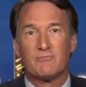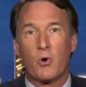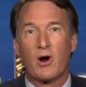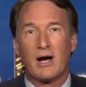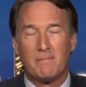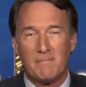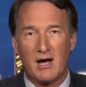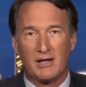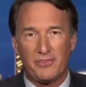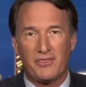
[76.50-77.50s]
more a
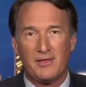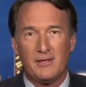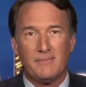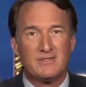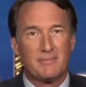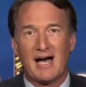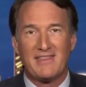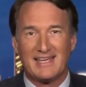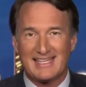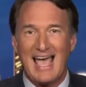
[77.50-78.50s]
month to buy
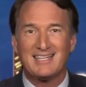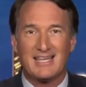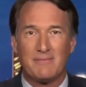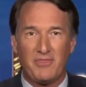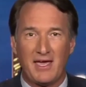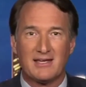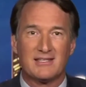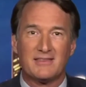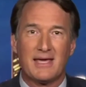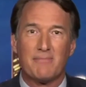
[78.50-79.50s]
the exact same things
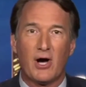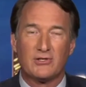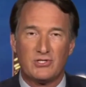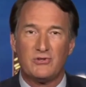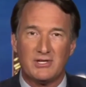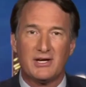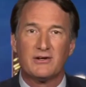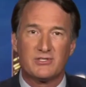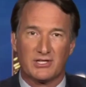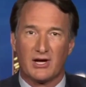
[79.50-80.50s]
that they bought 2
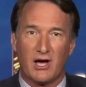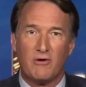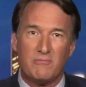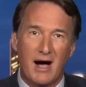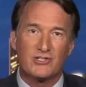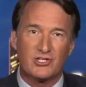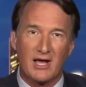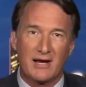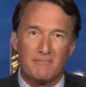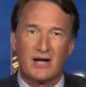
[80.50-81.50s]
years ago,
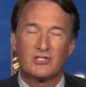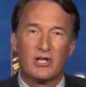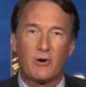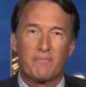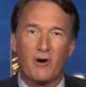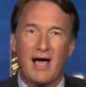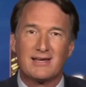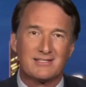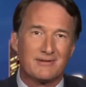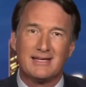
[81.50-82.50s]
at a much lower
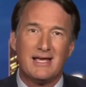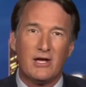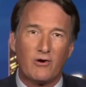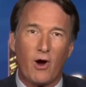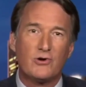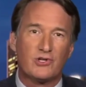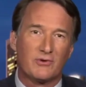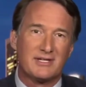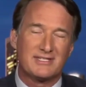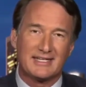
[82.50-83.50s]
price. I mean,
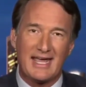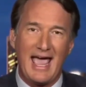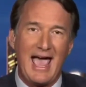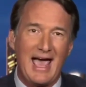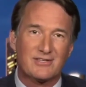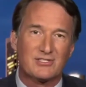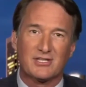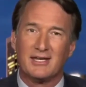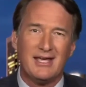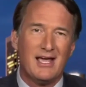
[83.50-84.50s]
groceries and gas
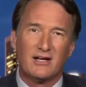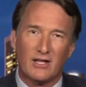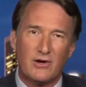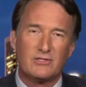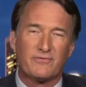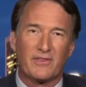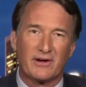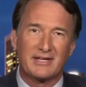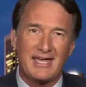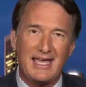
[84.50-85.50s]
and clothes for
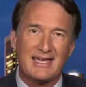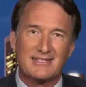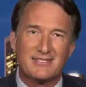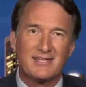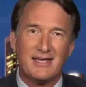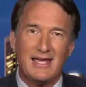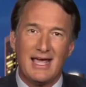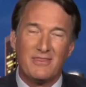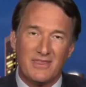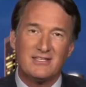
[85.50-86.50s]
their kids.
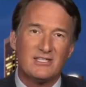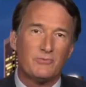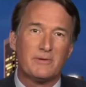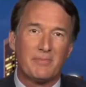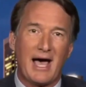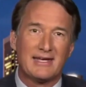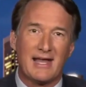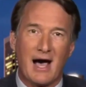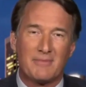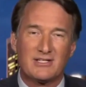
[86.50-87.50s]
And this is what
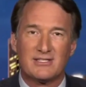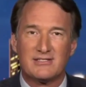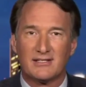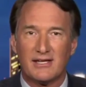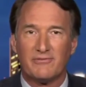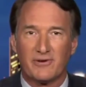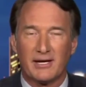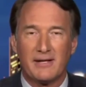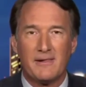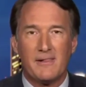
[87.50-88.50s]
Bidenomics is
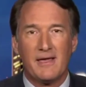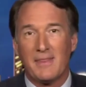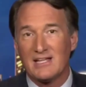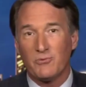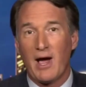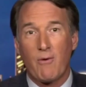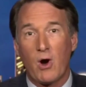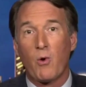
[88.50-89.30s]
delivering. And that's why we're